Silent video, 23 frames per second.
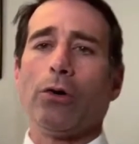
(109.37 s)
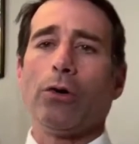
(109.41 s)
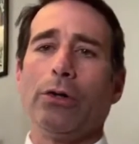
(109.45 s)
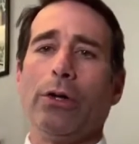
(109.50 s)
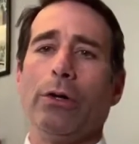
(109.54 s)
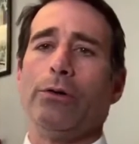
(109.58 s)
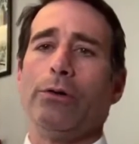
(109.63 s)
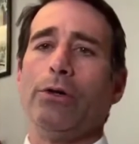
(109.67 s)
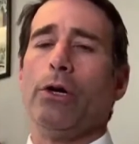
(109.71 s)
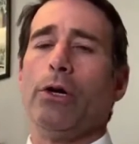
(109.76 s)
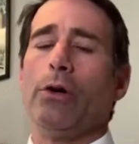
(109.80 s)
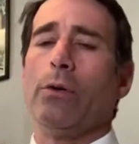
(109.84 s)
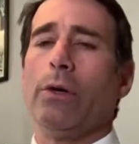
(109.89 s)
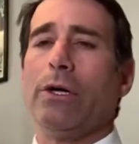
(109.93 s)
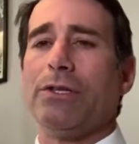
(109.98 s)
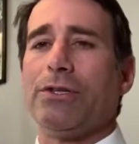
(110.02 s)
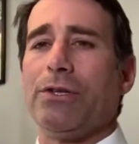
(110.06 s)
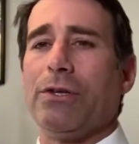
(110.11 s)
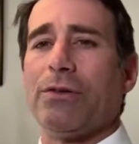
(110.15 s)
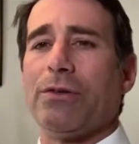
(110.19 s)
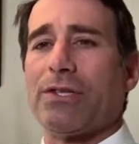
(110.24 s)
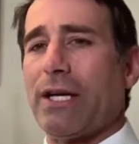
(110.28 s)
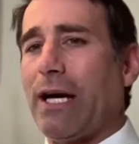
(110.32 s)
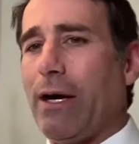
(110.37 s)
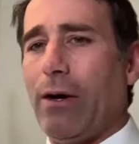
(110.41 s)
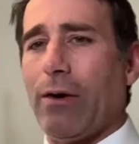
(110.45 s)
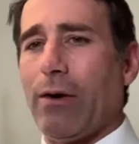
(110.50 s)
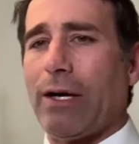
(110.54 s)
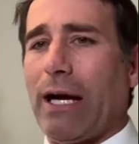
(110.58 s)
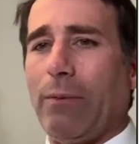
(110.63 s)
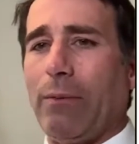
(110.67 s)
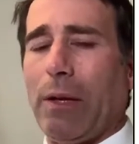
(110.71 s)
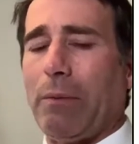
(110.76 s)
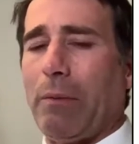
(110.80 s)
all you do is you say,
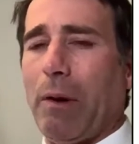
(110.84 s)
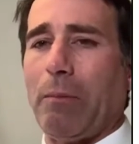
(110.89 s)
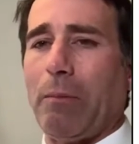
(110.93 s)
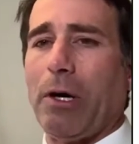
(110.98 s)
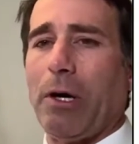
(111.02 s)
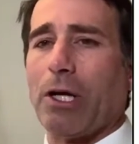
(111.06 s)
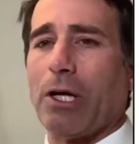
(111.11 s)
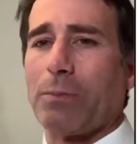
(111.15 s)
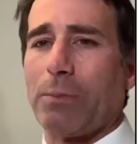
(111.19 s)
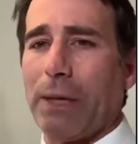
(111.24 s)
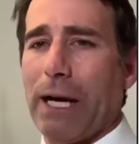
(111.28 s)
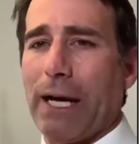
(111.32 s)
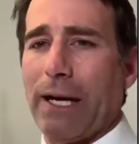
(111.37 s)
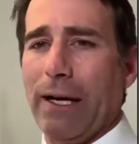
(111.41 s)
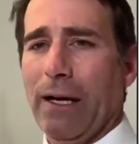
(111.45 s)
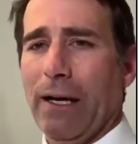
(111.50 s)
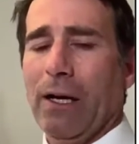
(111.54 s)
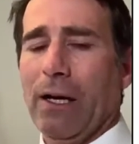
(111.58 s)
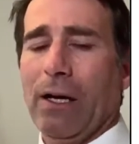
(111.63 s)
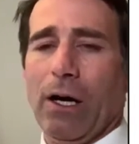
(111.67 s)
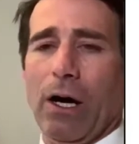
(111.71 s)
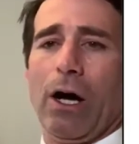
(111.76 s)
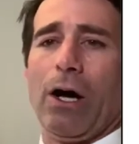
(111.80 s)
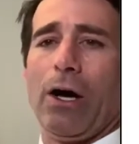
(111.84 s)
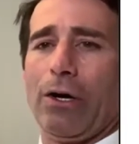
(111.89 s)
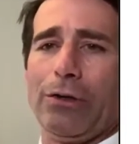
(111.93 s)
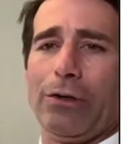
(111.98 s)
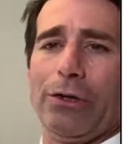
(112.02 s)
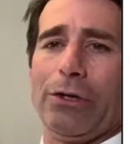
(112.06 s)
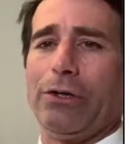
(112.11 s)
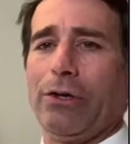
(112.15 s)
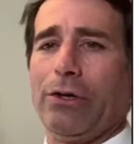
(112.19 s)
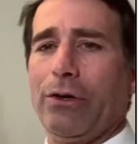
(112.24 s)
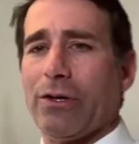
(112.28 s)
okay, well, I'm going to multiply one
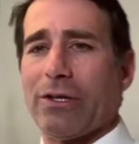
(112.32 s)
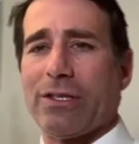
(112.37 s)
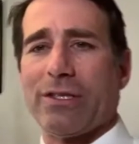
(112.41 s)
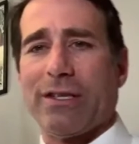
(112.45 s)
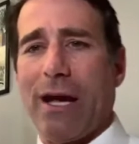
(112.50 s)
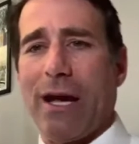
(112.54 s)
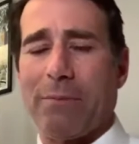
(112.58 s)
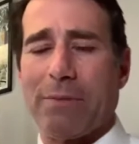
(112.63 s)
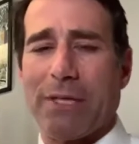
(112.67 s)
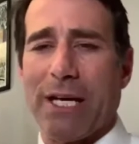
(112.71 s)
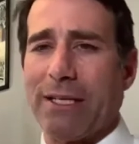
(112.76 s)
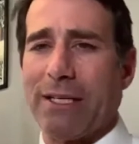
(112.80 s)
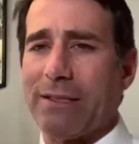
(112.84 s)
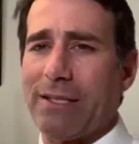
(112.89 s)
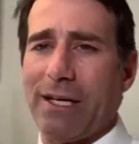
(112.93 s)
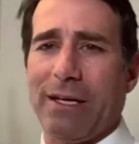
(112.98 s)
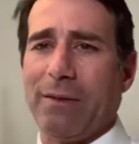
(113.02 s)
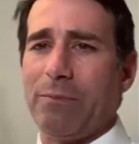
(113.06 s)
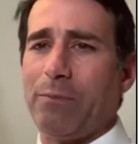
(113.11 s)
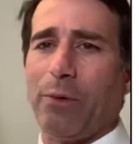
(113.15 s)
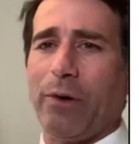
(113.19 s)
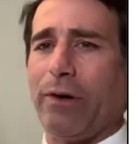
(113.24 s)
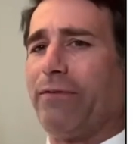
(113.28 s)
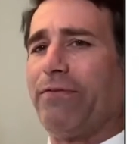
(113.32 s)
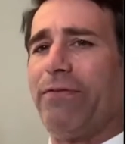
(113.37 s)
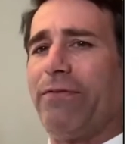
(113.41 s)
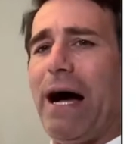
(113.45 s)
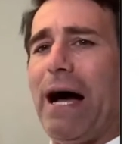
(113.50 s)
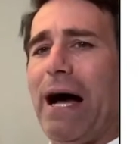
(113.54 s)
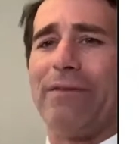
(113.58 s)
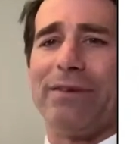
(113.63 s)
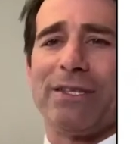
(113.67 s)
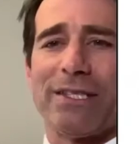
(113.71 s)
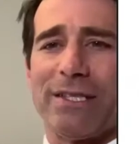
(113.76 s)
hundred units times eighteen point
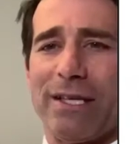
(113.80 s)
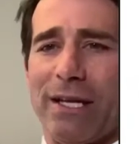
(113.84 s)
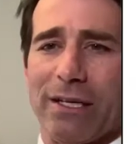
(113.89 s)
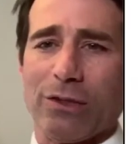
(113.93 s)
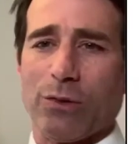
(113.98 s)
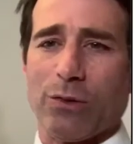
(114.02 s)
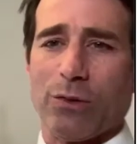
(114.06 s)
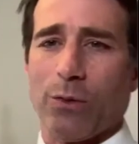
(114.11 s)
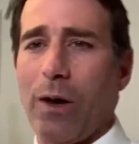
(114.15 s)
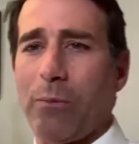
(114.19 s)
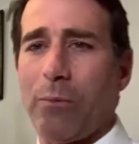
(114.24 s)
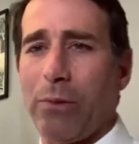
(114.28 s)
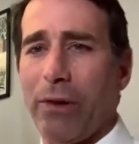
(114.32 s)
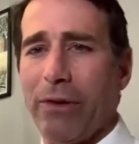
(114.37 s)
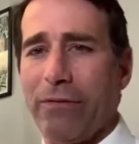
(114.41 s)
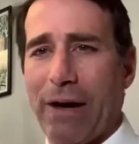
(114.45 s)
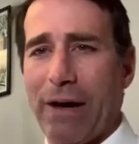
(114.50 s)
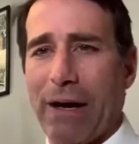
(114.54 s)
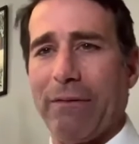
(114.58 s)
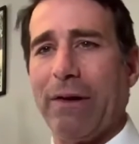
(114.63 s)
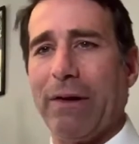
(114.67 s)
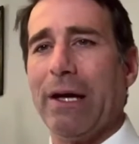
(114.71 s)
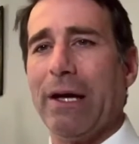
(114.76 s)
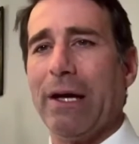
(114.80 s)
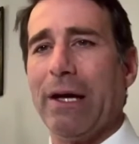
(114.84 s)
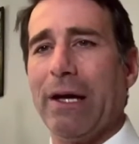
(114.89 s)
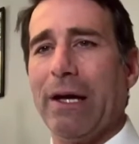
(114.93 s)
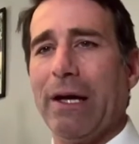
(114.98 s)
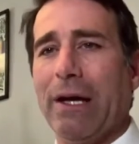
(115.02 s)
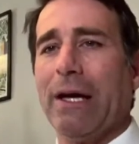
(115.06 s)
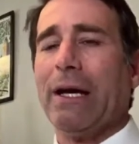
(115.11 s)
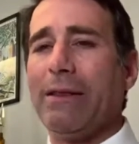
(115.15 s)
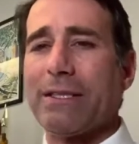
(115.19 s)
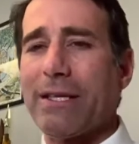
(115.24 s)
five instead of twelve point five,
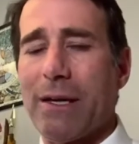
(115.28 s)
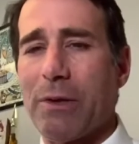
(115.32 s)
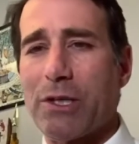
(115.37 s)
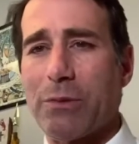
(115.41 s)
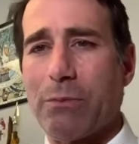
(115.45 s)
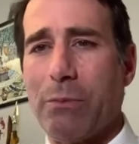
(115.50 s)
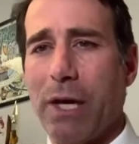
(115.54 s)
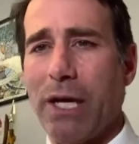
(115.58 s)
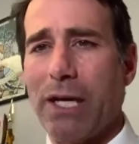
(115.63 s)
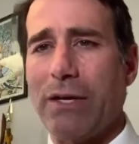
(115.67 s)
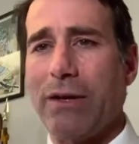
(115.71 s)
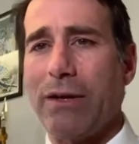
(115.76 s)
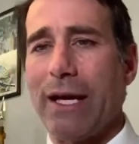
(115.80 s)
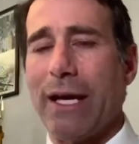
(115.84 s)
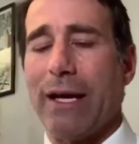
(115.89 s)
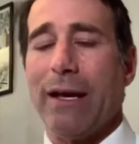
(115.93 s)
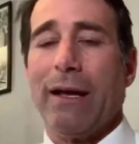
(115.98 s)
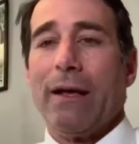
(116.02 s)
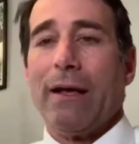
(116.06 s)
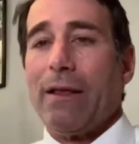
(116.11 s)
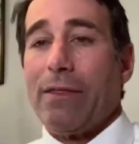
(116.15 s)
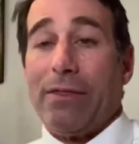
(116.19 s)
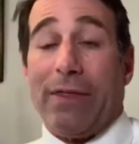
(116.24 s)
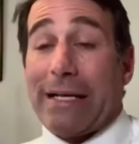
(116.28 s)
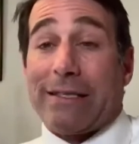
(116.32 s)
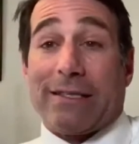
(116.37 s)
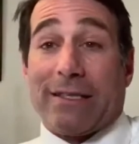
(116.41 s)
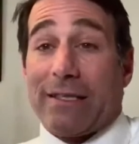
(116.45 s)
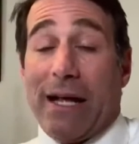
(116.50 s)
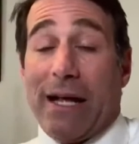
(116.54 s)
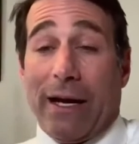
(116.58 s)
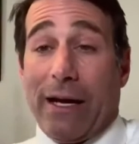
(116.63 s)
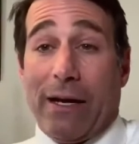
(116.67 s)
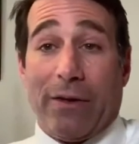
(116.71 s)
and this is how much money you get.
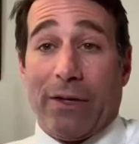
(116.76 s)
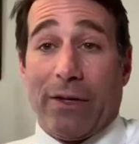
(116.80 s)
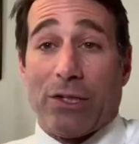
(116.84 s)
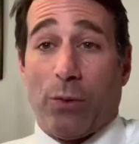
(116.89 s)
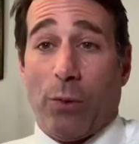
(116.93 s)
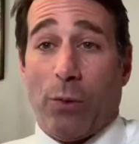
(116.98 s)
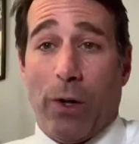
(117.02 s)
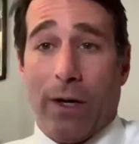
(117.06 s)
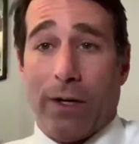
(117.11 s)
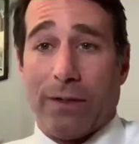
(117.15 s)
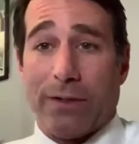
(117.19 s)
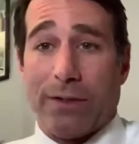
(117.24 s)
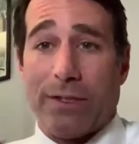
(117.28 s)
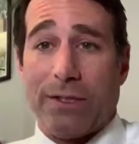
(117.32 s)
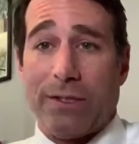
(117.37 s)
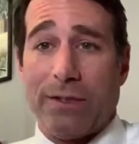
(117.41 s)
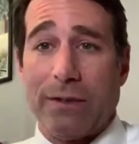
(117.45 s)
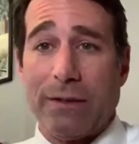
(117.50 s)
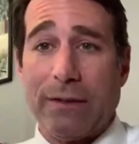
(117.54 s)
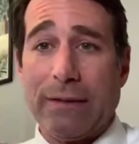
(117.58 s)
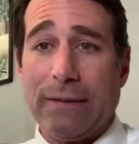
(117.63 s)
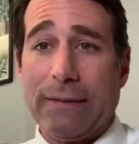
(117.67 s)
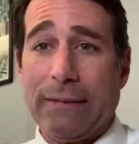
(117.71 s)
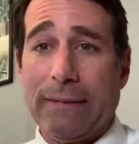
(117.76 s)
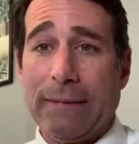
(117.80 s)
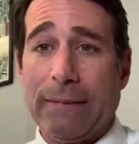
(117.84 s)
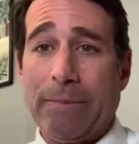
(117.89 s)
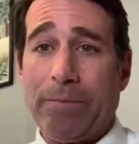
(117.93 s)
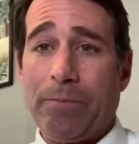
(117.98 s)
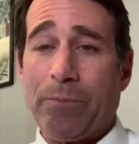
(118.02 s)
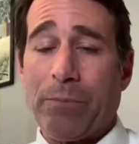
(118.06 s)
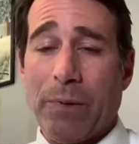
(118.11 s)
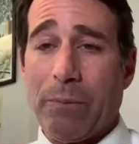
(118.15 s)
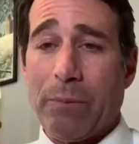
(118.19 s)
That's not how this works.
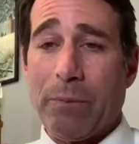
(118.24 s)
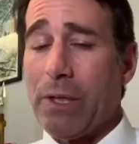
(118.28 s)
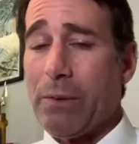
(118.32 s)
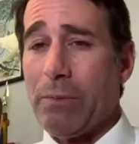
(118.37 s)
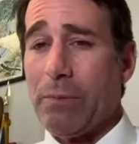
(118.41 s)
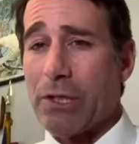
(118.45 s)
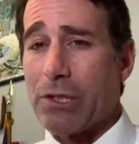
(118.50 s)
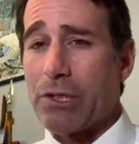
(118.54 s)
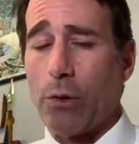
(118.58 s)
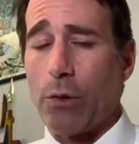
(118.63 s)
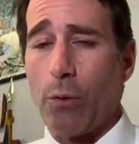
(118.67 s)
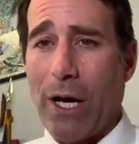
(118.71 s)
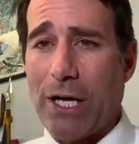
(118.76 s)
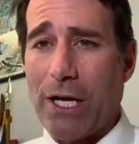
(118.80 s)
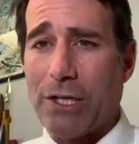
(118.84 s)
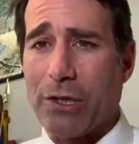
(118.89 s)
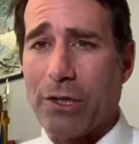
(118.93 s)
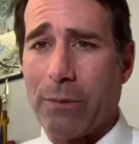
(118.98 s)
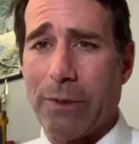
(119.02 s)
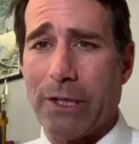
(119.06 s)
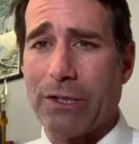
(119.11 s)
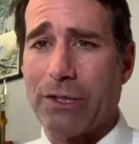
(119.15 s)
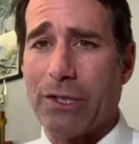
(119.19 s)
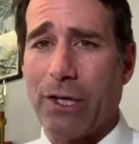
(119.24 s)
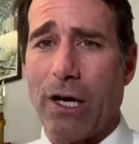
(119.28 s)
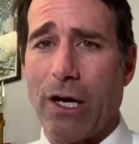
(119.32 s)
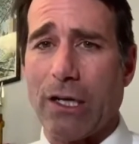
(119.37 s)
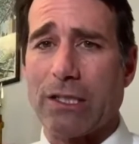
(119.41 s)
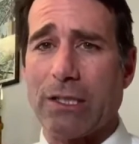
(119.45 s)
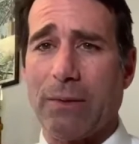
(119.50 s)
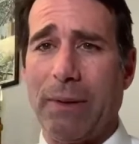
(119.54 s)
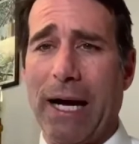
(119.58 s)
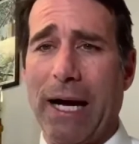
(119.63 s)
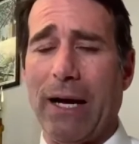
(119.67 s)
Mister Westerman
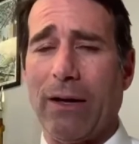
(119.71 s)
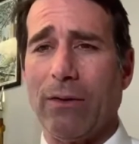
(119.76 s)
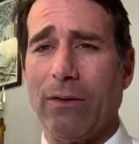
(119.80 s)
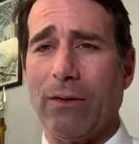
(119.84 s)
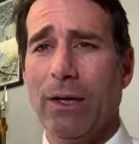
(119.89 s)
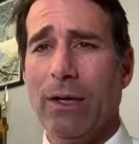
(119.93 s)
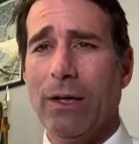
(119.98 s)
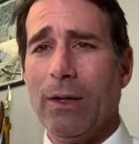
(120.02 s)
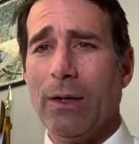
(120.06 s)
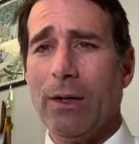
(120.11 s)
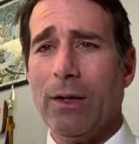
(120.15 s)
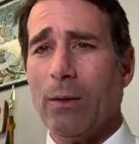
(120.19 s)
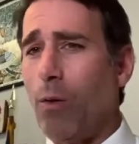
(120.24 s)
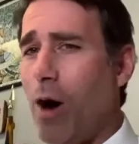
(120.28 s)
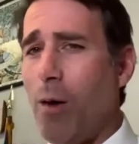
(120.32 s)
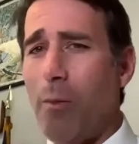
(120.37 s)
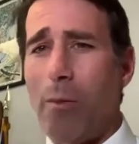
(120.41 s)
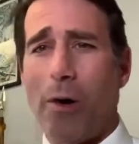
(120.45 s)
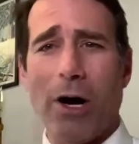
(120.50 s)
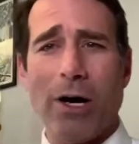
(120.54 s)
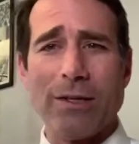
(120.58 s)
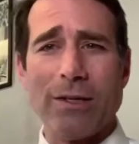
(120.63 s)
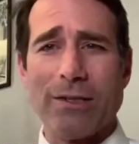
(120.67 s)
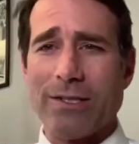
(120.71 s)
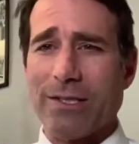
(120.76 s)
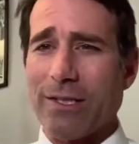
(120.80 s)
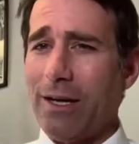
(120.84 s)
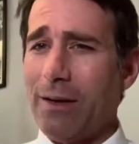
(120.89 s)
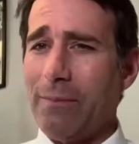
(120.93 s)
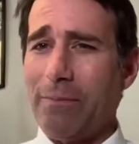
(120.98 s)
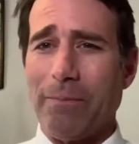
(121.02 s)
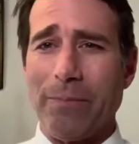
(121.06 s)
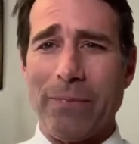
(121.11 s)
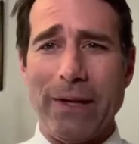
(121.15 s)
talked about Walmart.
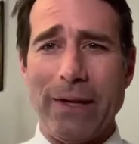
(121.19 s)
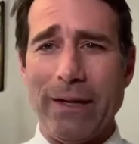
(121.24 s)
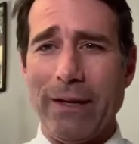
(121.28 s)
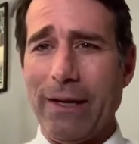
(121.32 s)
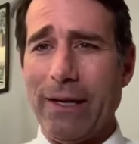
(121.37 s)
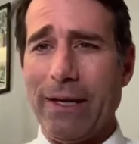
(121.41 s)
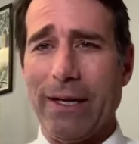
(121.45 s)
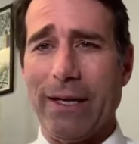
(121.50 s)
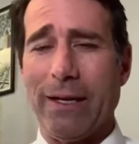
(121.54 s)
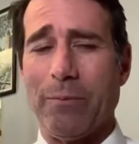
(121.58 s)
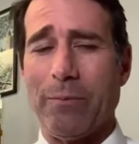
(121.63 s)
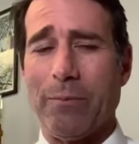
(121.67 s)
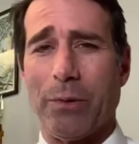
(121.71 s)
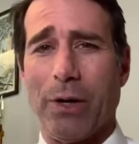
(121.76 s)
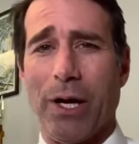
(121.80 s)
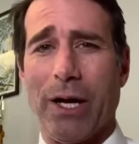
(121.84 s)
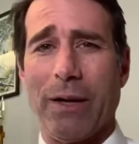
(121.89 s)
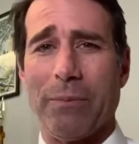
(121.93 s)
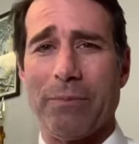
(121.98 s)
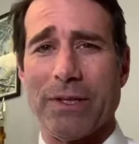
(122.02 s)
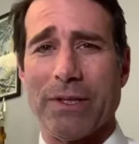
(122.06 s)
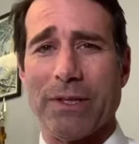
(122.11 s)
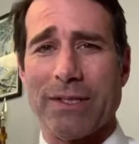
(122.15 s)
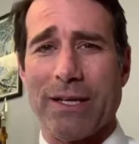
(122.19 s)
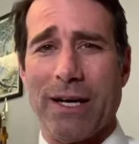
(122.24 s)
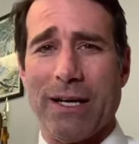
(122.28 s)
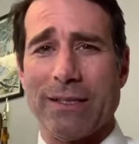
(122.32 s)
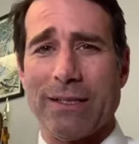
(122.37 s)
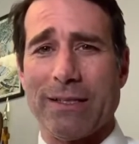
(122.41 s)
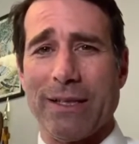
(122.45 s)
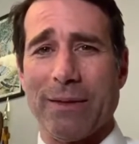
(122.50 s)
Some idiot brought up this